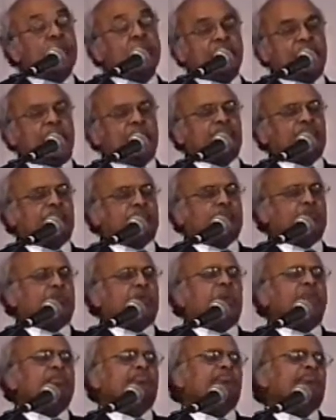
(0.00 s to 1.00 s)
They have that
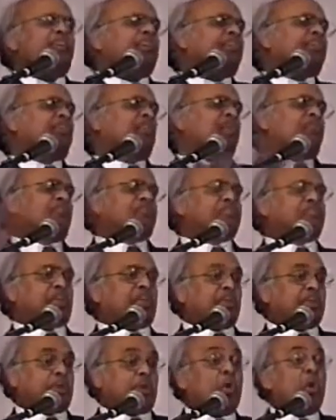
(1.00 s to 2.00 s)
great victory over
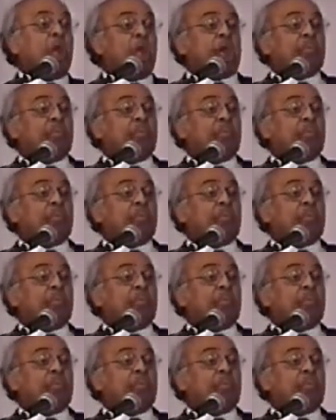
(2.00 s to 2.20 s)
Jericho,